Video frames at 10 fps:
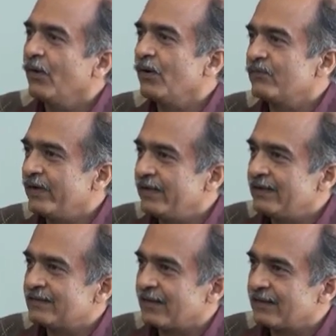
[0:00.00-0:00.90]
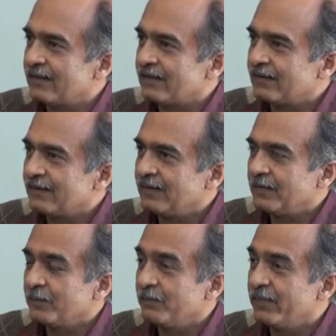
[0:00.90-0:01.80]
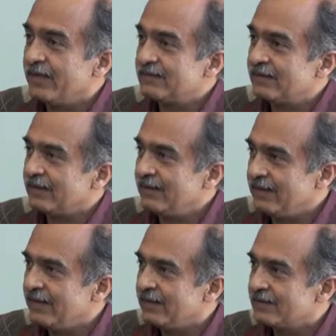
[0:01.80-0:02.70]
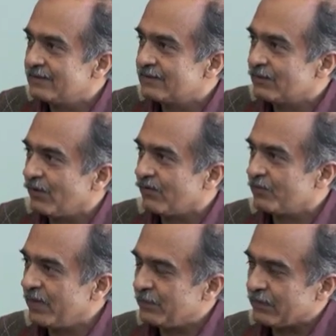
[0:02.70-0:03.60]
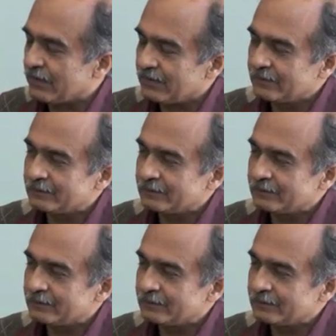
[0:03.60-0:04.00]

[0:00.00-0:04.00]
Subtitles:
or various other basic needs of people.